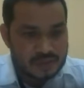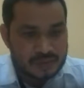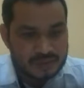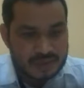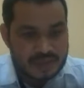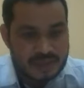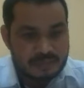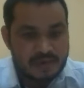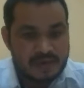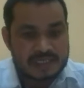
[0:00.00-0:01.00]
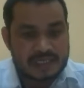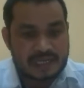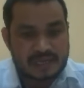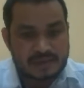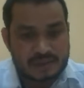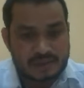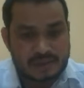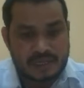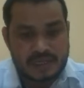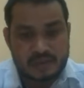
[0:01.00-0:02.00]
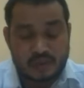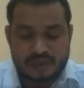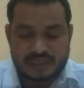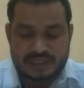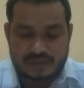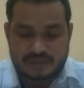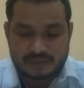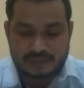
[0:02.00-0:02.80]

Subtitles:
to observe the phonological level through the tone system.